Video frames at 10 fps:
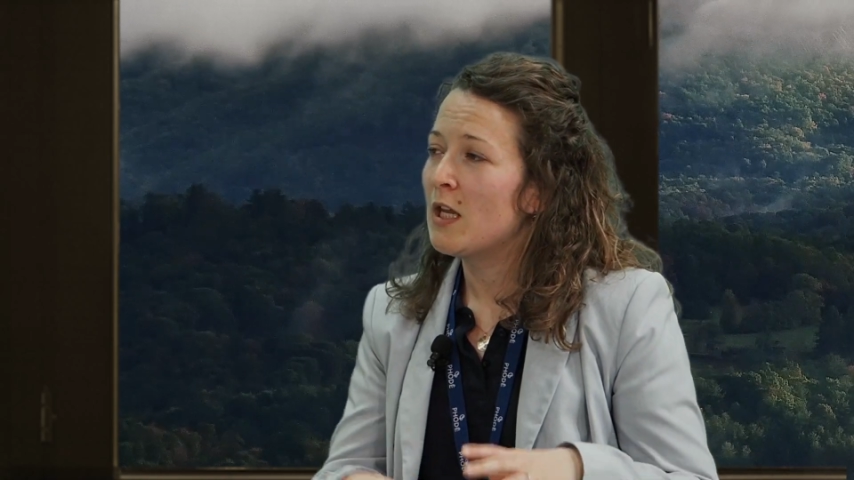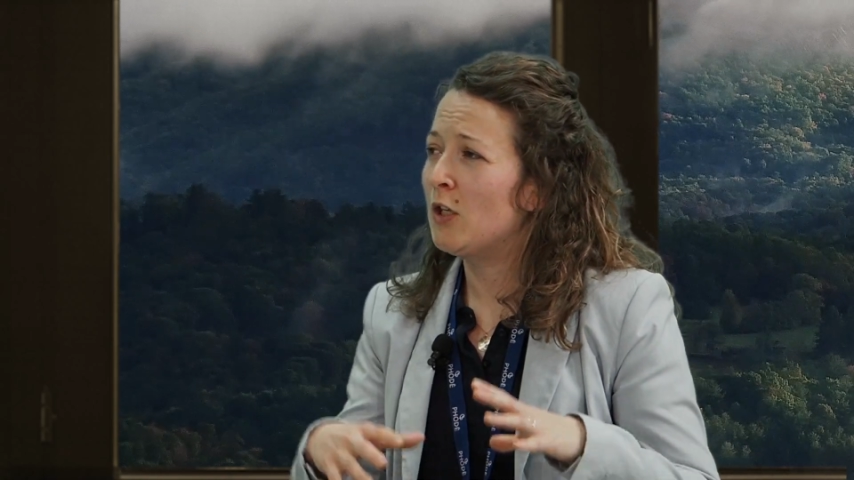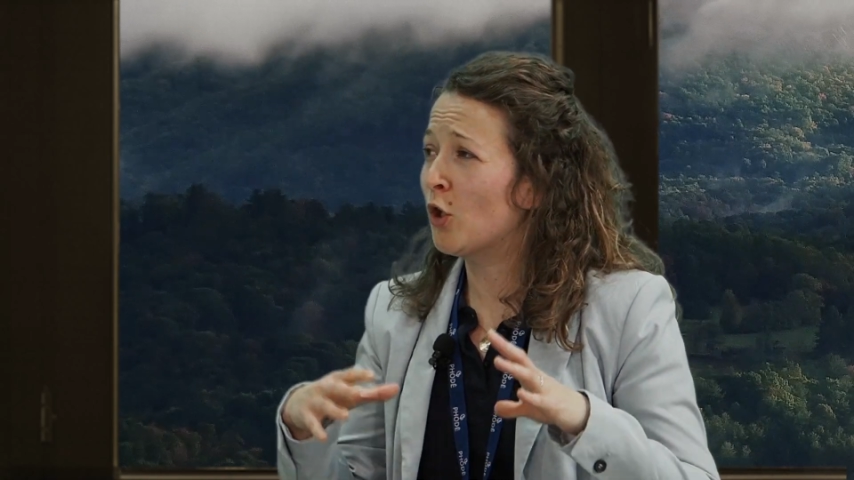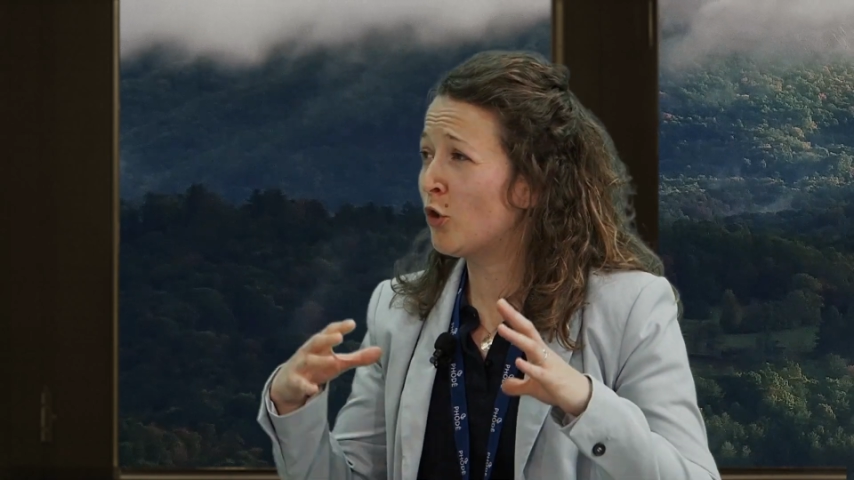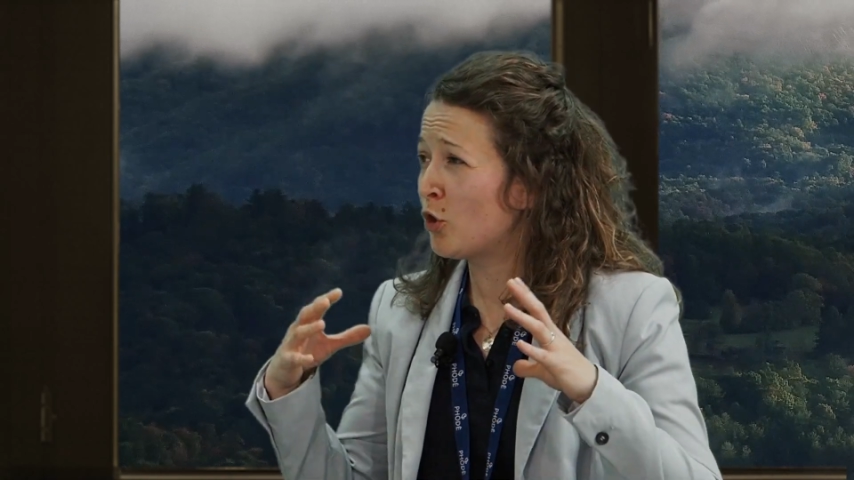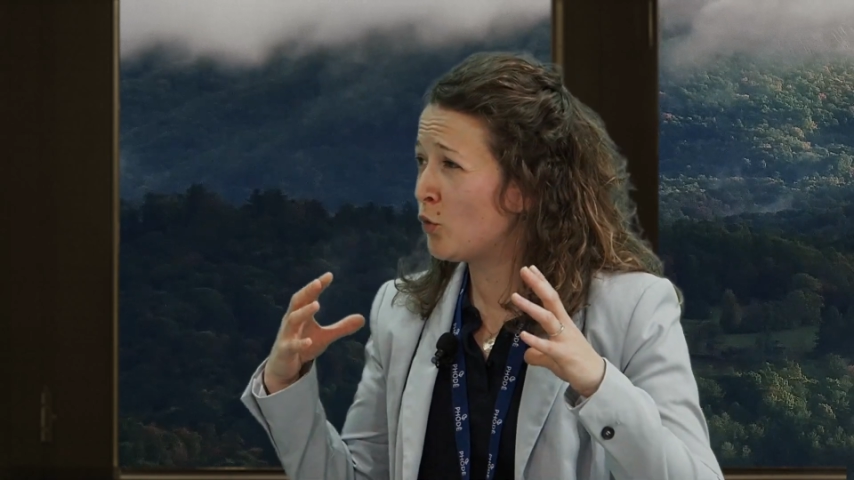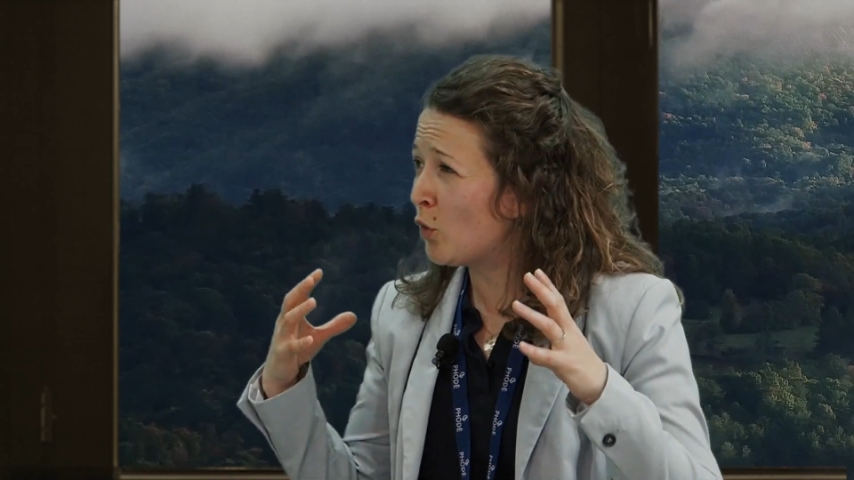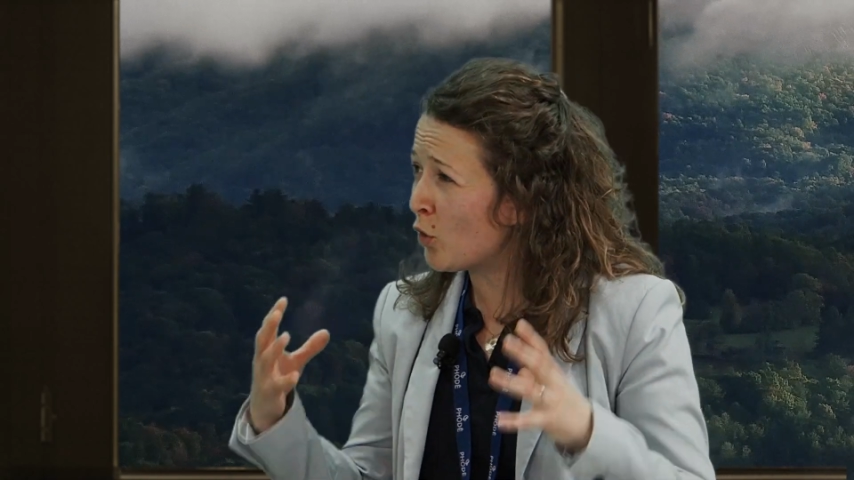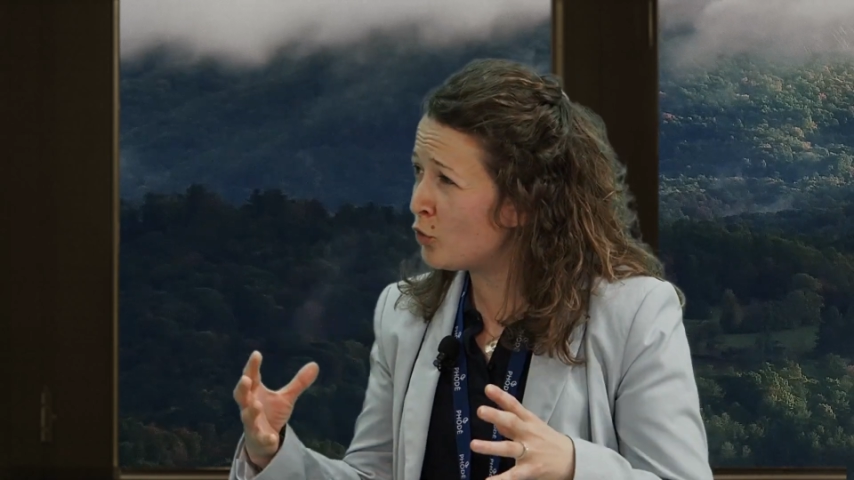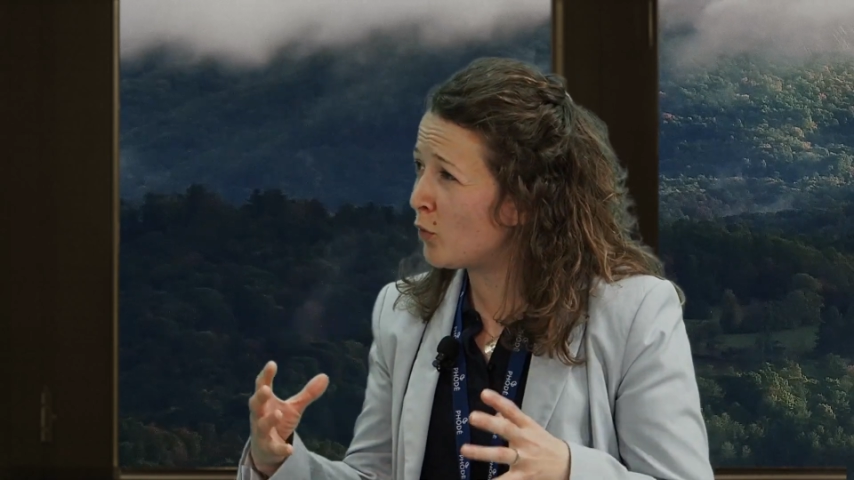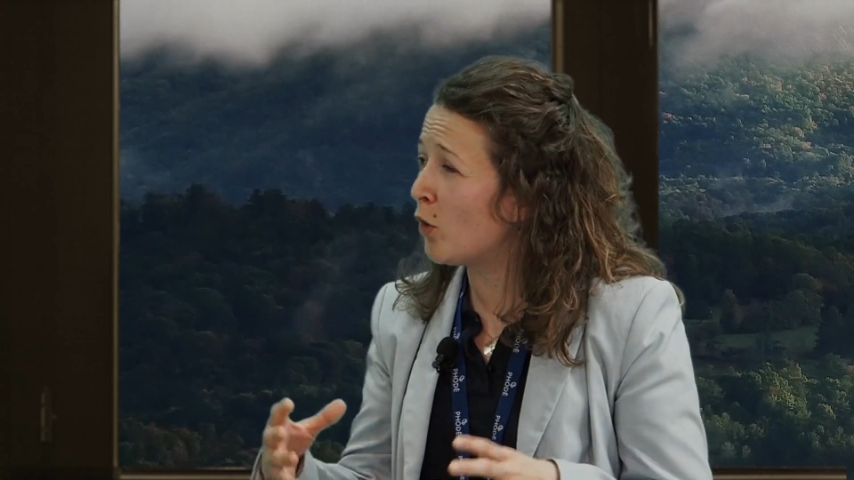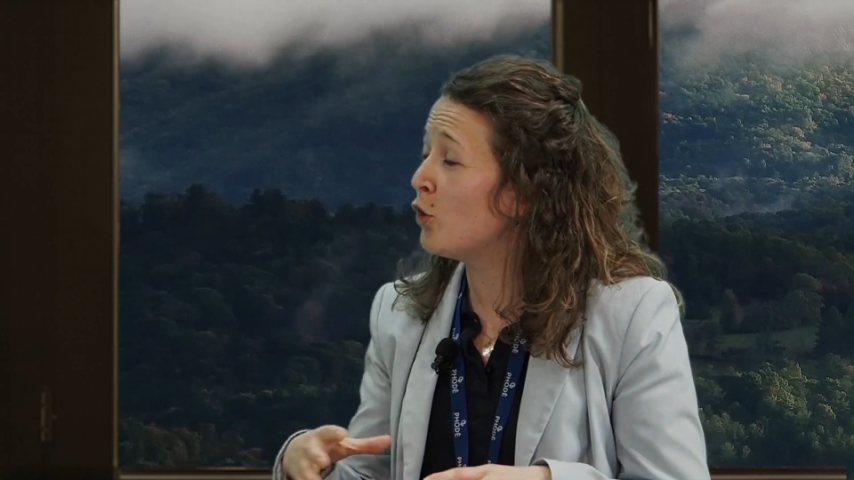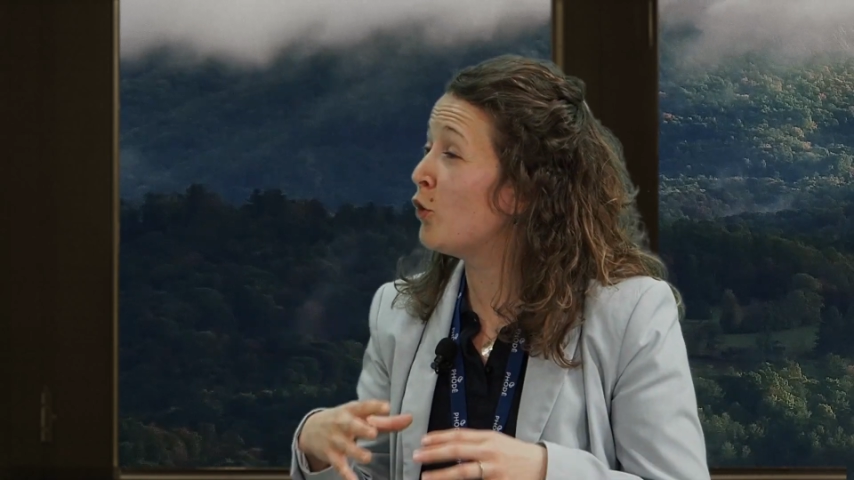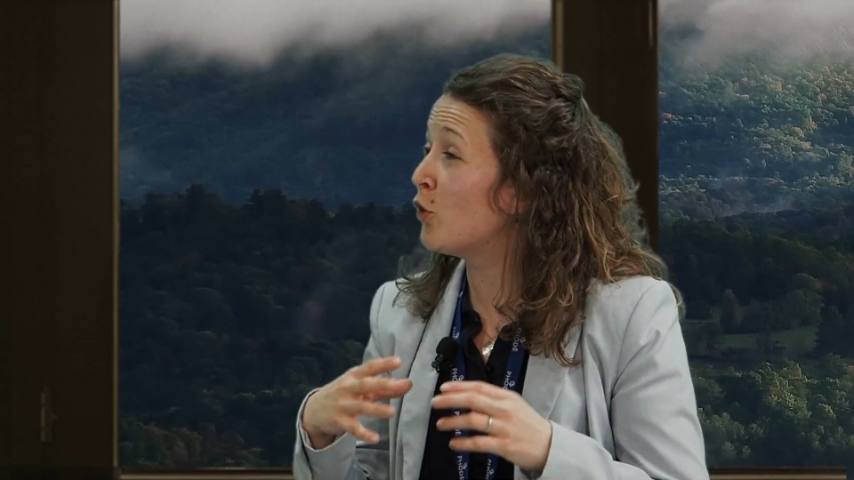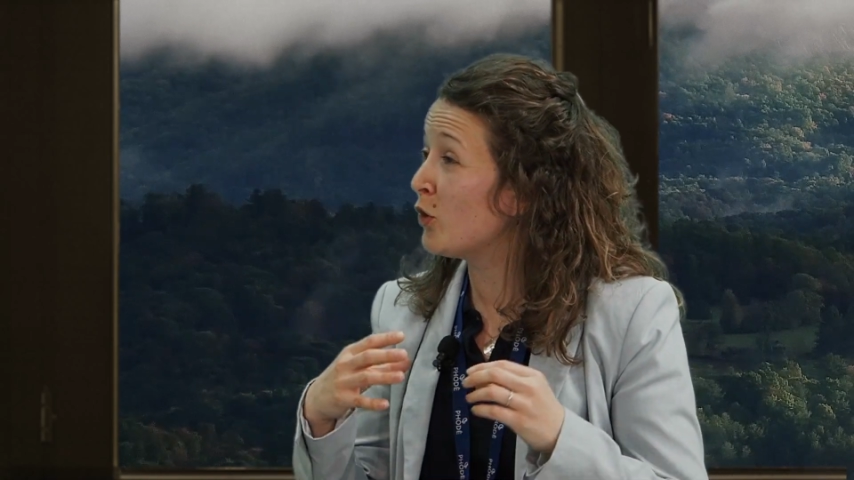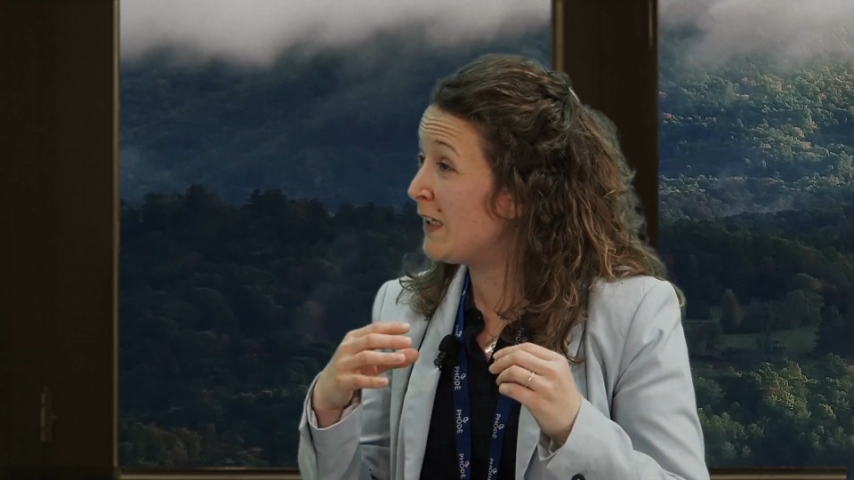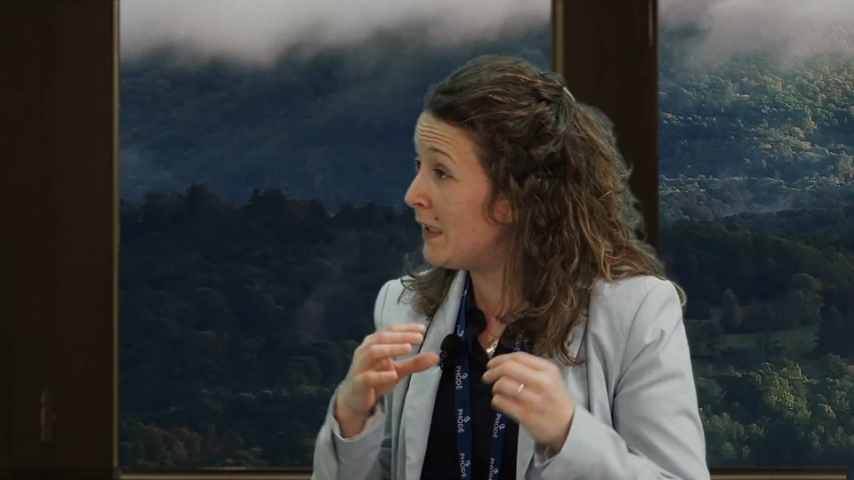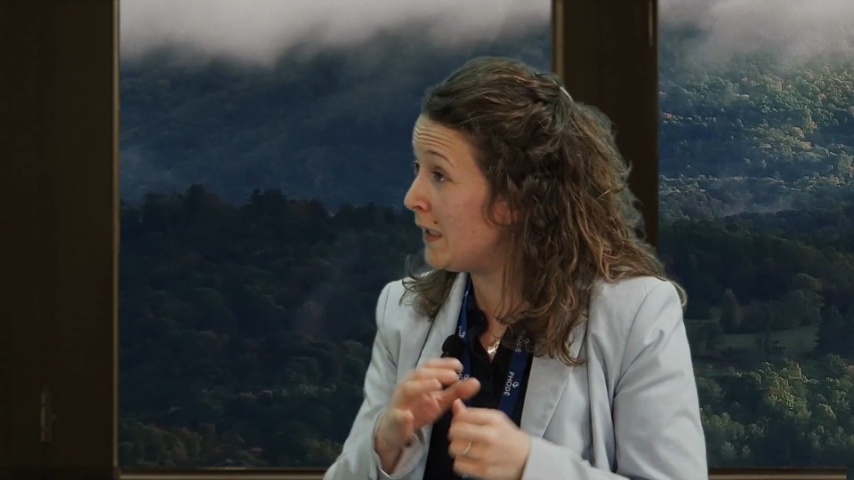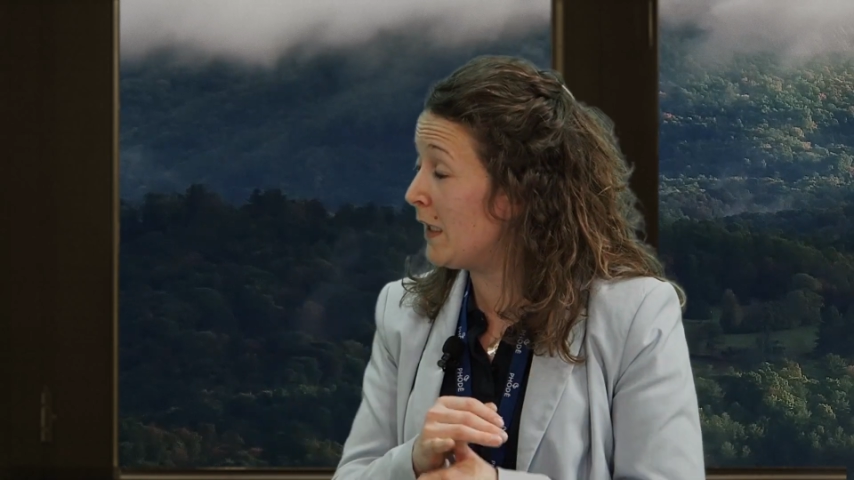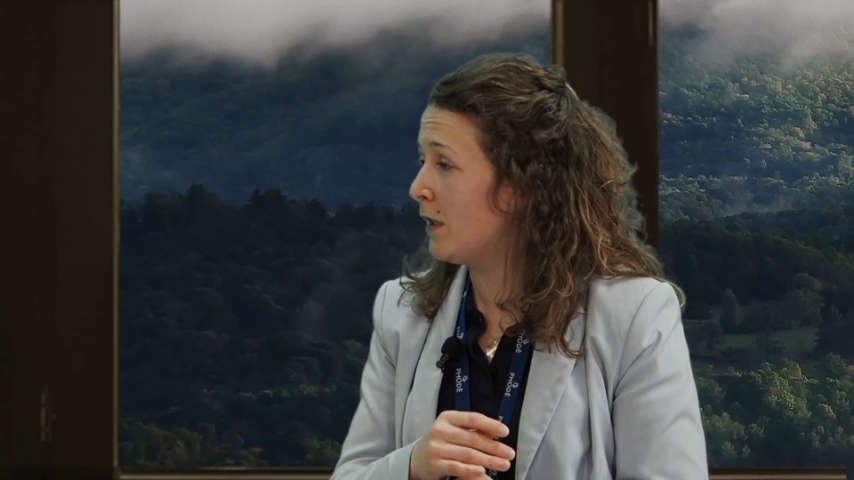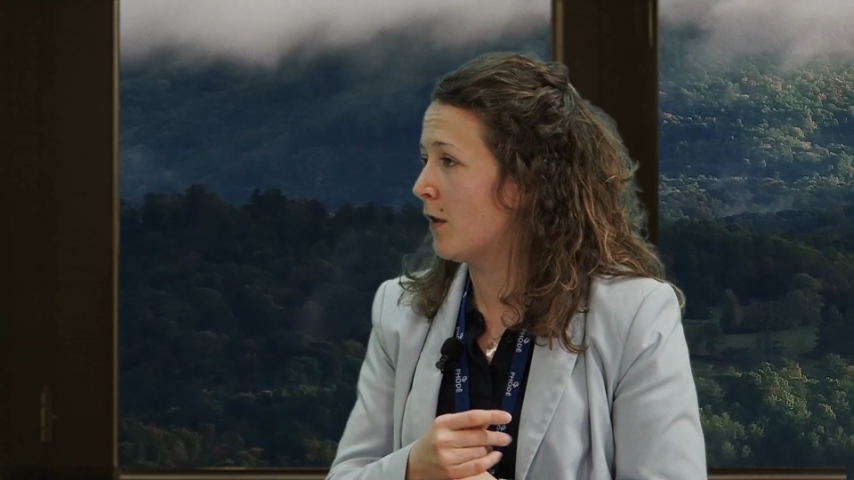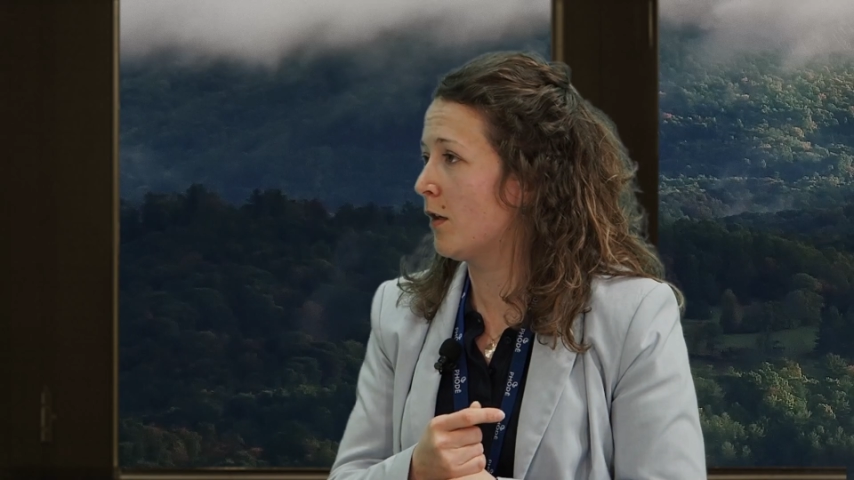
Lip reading: in order to control the key